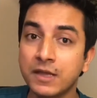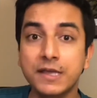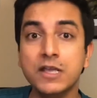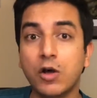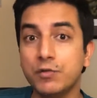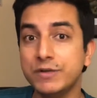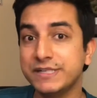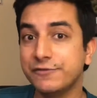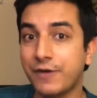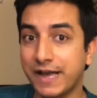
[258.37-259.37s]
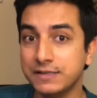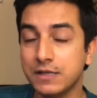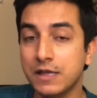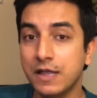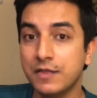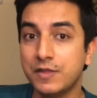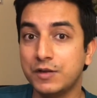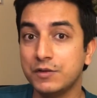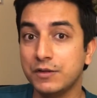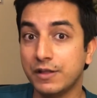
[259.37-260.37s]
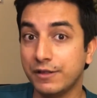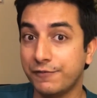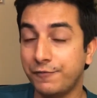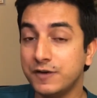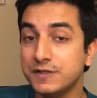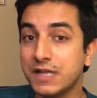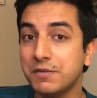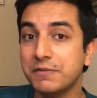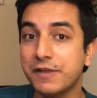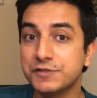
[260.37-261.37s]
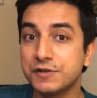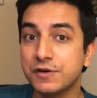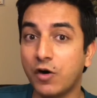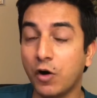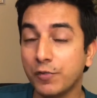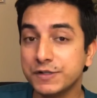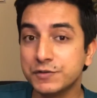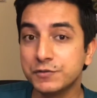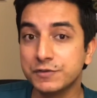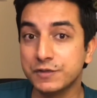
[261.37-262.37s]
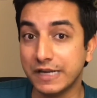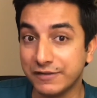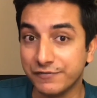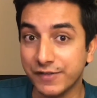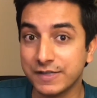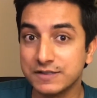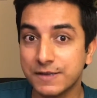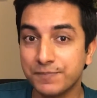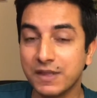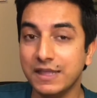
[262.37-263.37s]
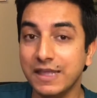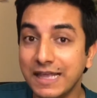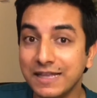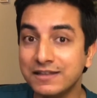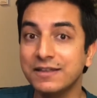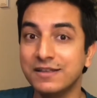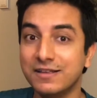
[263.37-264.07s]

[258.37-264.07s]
He always advised that first time investor always should invest in